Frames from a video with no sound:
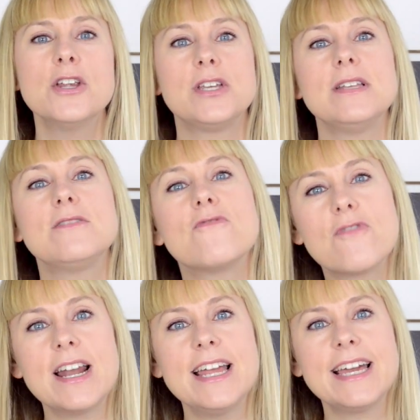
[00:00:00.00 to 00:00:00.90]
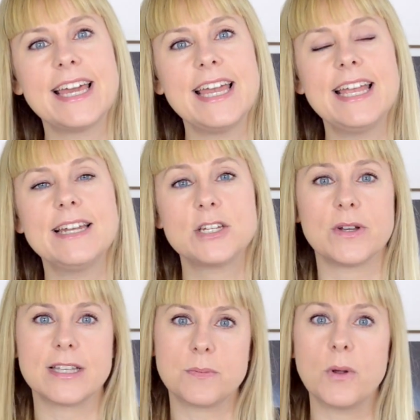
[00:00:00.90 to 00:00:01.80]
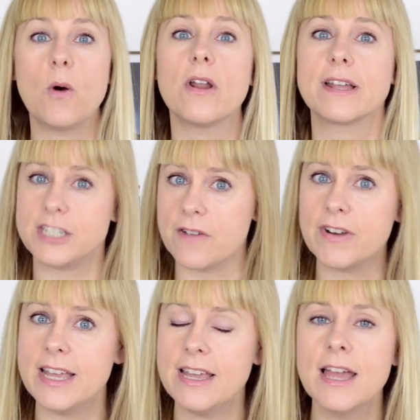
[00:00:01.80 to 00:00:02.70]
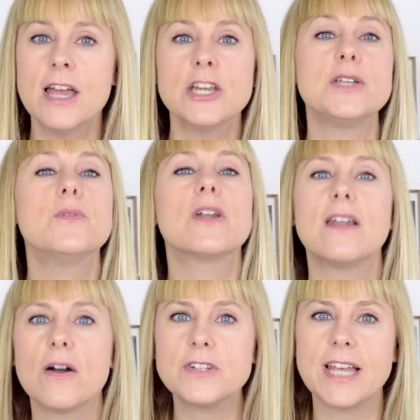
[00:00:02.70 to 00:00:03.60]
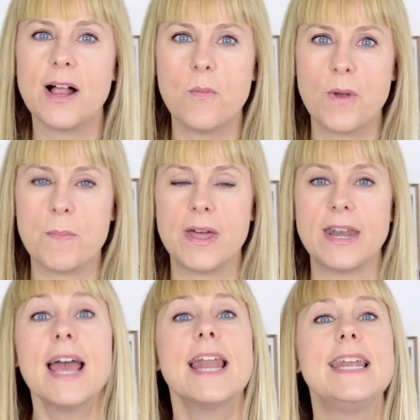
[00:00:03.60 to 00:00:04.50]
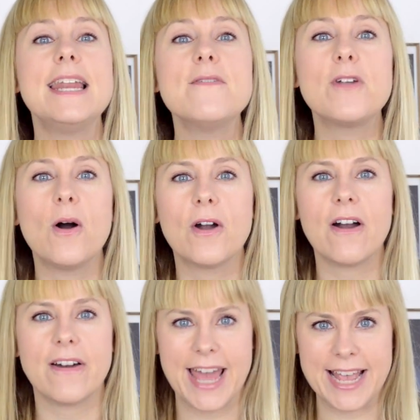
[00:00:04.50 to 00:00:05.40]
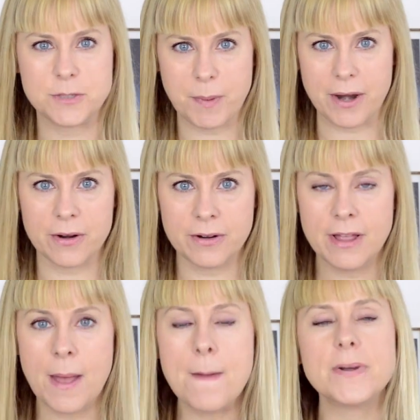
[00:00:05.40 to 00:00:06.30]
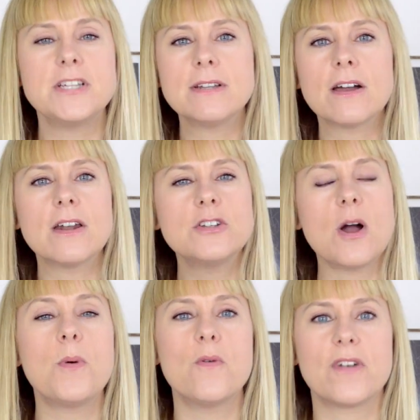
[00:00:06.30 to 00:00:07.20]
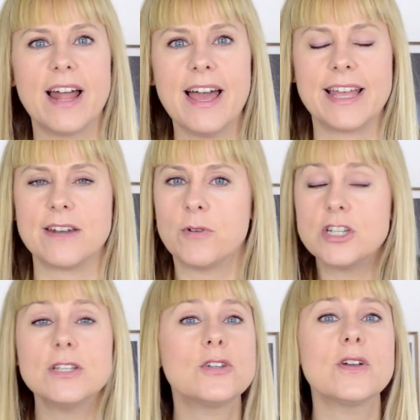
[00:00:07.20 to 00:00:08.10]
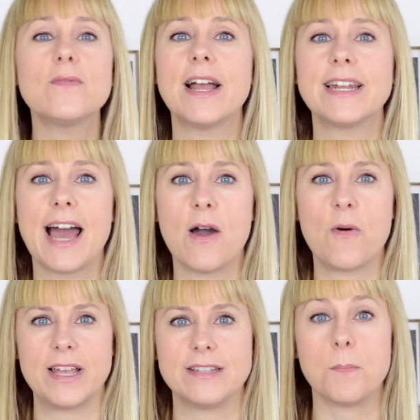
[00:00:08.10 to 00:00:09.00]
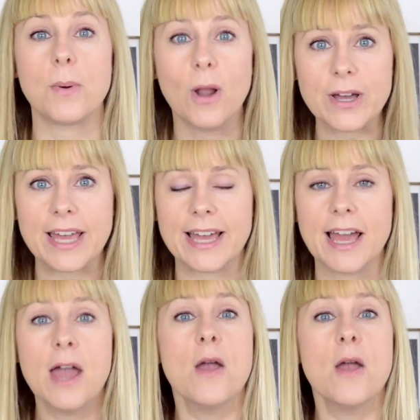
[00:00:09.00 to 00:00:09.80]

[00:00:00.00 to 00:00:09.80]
She's really keen to explore longevity. She would love to help women live longer and age better, but she's not going to jump overnight. What she's doing right now is blogging